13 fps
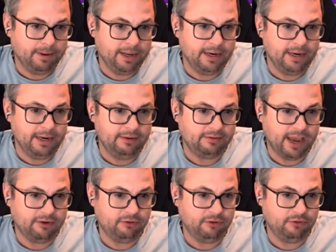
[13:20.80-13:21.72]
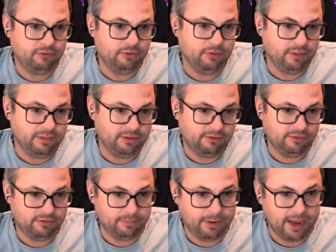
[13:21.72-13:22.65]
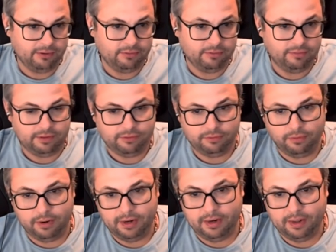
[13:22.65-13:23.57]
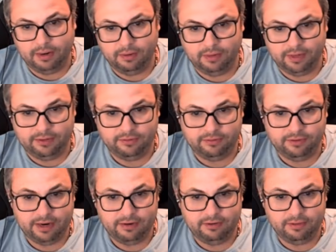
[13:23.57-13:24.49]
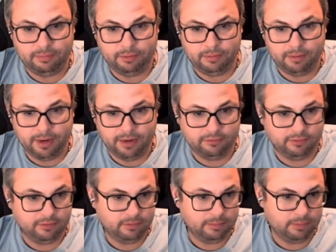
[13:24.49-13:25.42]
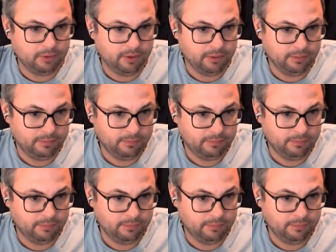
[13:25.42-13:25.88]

it is actually true that this is a box of this grid. I'll extend the blue box a little bit more.